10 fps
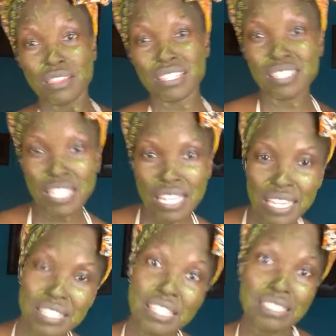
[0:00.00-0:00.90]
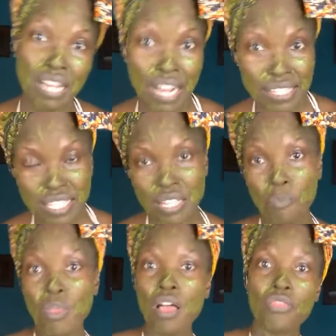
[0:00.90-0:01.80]
the seeds, the nuts,
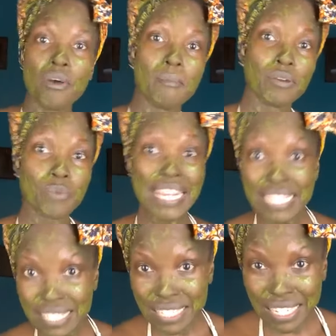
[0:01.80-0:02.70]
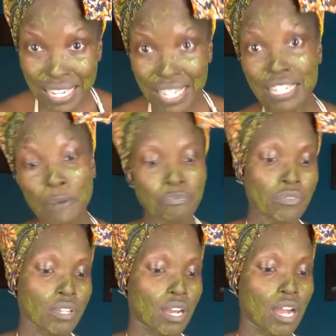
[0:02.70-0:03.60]
the moringa seed,
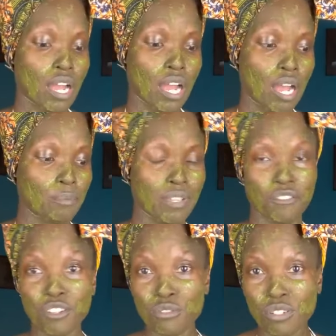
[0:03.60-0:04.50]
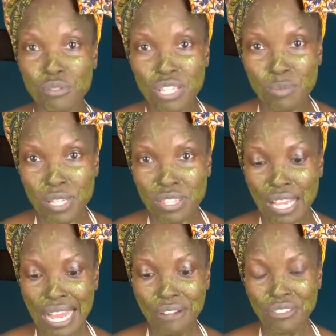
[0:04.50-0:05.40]
if you do this
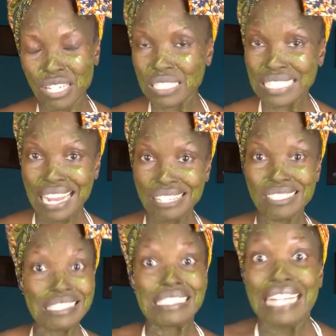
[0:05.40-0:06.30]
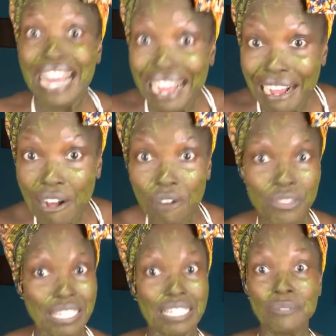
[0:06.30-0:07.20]
without the
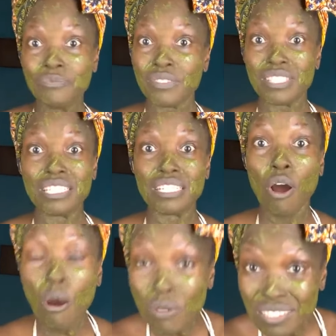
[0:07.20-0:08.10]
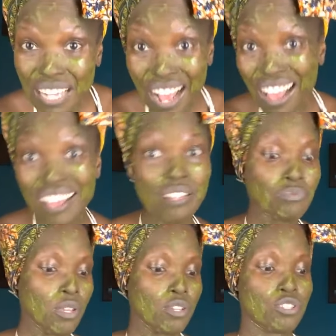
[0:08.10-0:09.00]
cacao, the coconut.
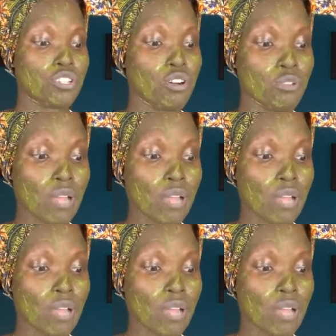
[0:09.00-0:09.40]
So